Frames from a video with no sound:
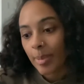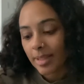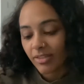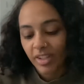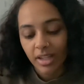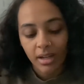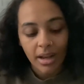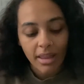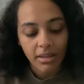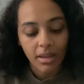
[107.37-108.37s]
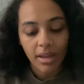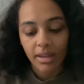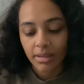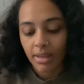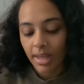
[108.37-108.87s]
It's vegan
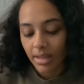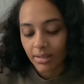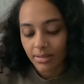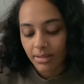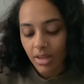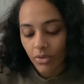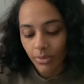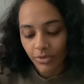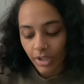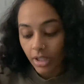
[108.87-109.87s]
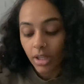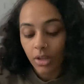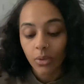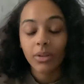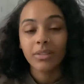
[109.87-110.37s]
leather and I thought it was really
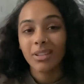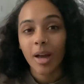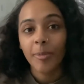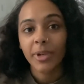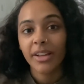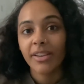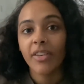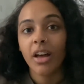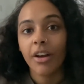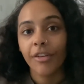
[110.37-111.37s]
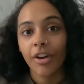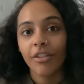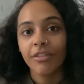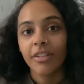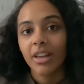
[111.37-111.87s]
cute. It's a company I've never heard
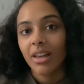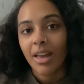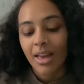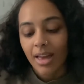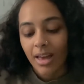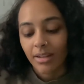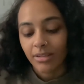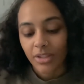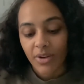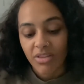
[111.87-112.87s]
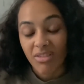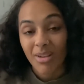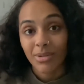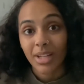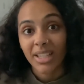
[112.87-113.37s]
of, and so I thought I
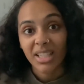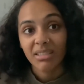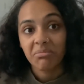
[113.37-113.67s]
would like